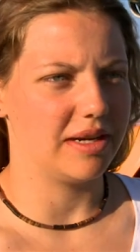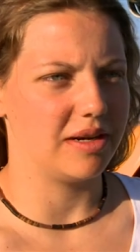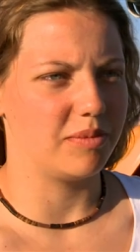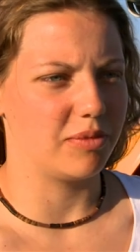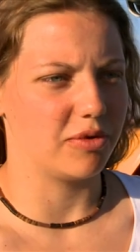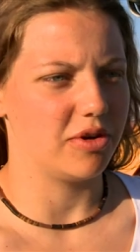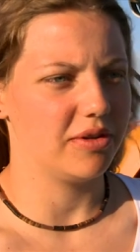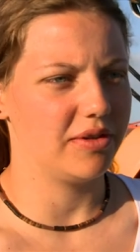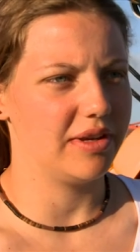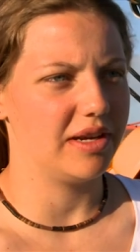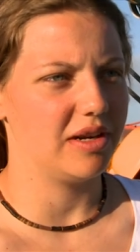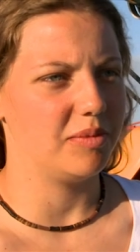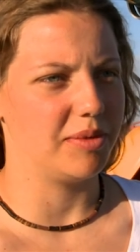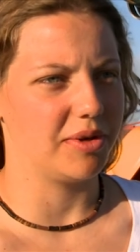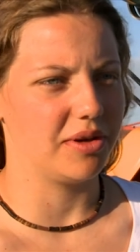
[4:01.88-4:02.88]
are brought
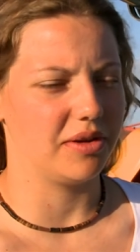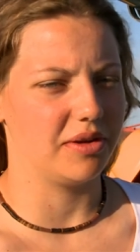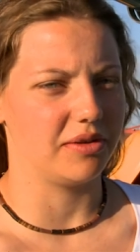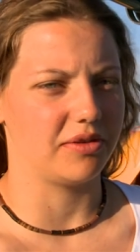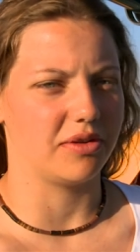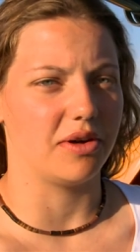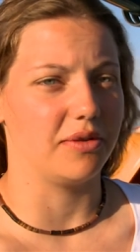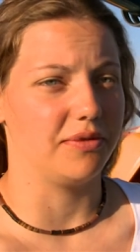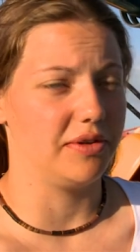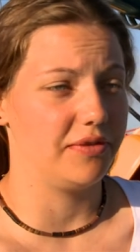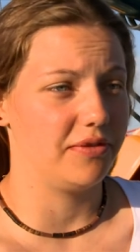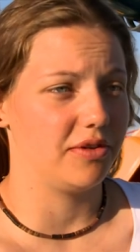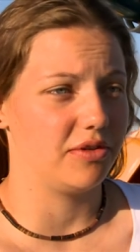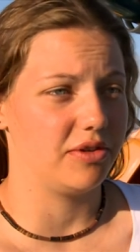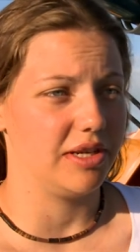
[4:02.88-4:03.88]
there because of
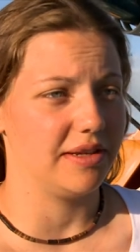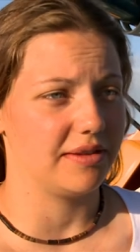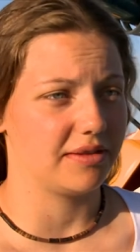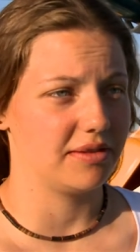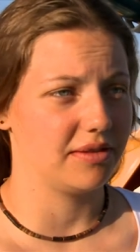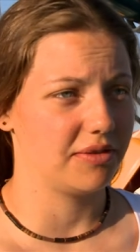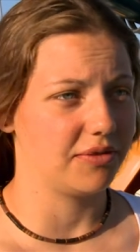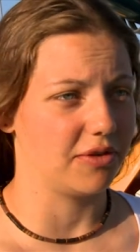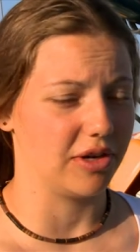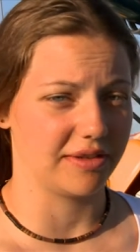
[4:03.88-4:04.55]
different reasons. For